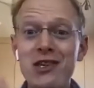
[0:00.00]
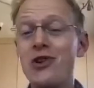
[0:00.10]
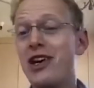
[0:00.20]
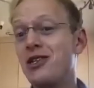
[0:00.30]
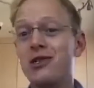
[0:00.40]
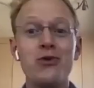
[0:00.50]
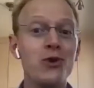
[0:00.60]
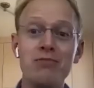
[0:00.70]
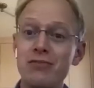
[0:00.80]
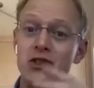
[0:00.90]
strategies
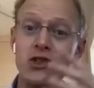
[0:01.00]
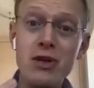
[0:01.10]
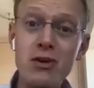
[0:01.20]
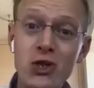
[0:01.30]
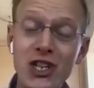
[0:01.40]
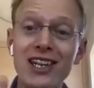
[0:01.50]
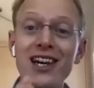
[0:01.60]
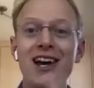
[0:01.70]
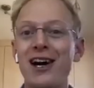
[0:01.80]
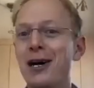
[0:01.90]
for distribution,
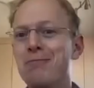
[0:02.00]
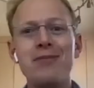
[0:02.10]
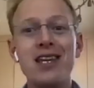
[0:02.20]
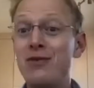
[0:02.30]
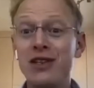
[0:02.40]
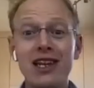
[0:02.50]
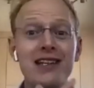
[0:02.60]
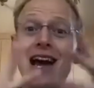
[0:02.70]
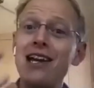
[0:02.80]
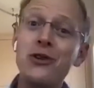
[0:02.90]
even like
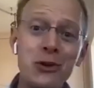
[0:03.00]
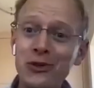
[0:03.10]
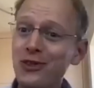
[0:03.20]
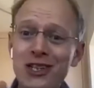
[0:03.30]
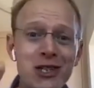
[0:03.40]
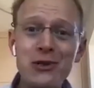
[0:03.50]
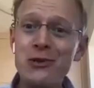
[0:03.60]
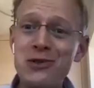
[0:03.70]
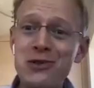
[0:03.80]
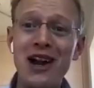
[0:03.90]
technical
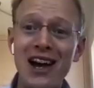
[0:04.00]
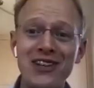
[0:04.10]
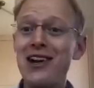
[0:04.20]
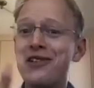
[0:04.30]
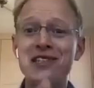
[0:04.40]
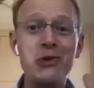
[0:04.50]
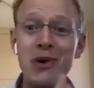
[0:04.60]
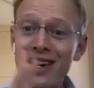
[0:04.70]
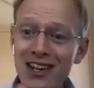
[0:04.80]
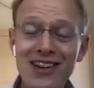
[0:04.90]
issues around
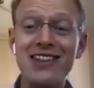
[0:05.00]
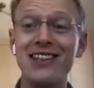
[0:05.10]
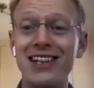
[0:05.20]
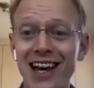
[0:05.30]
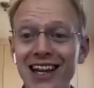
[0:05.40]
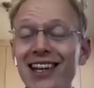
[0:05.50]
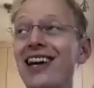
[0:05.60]
ERC20 or anything like that,